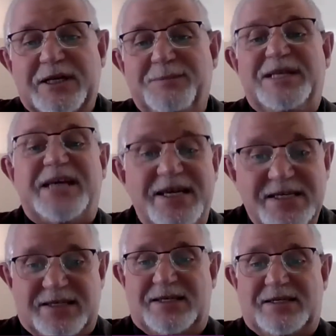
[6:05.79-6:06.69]

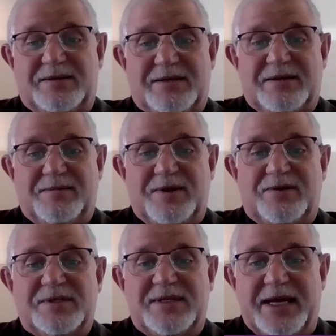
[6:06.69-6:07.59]
limitations,
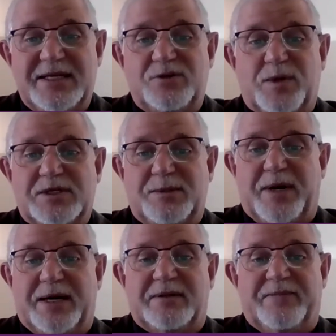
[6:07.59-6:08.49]
because that is what's
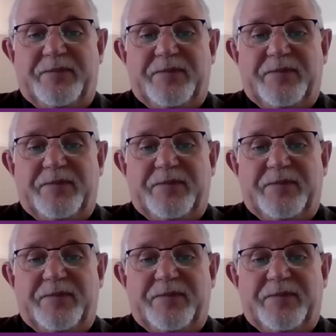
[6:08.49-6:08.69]
about,